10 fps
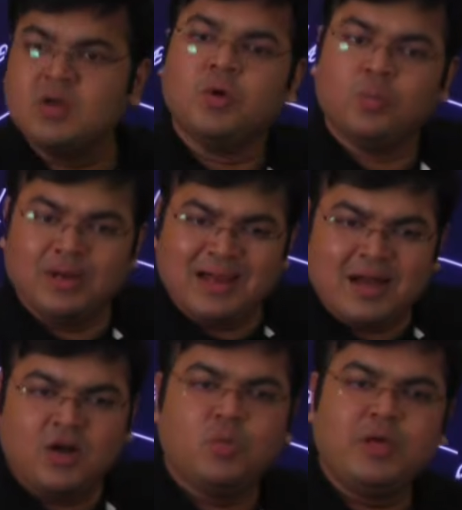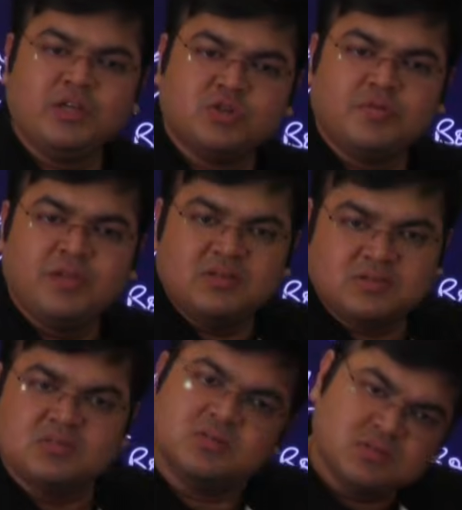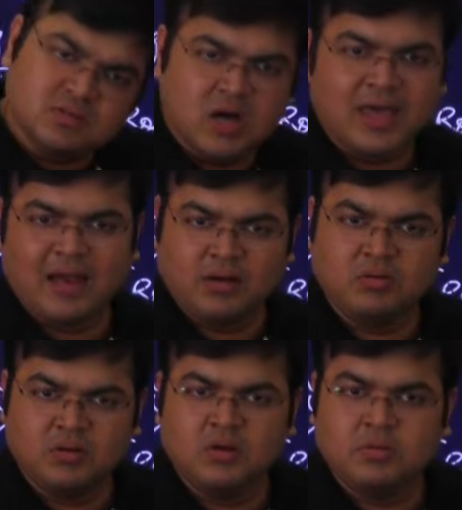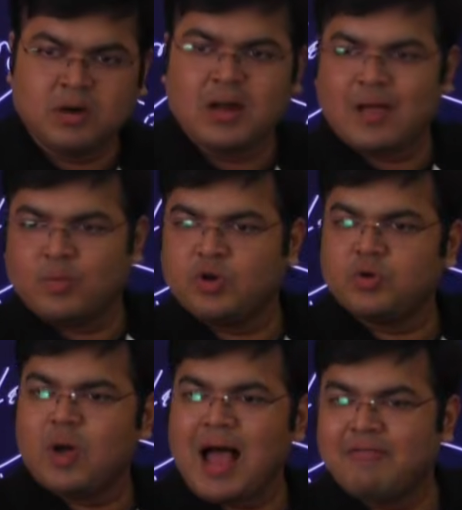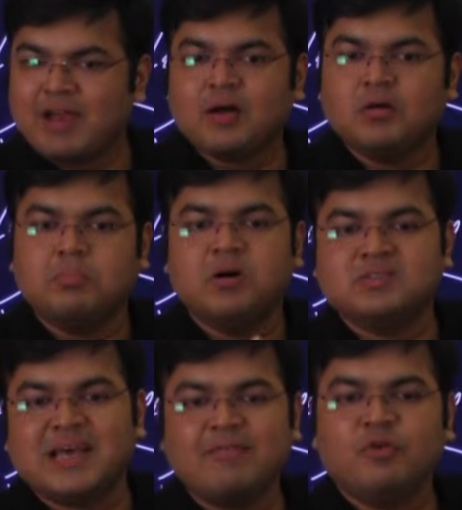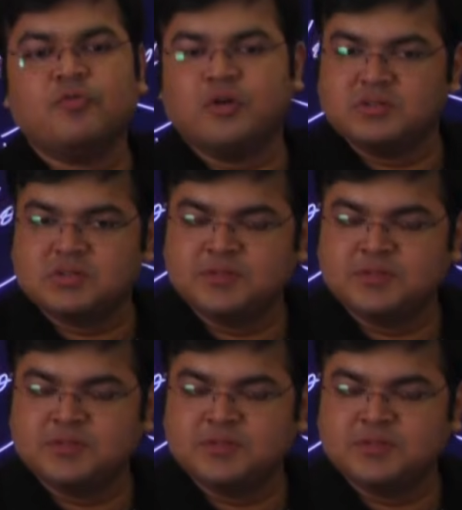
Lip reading: We'll get into each of these again. But I want you to have like a bird's eye view first.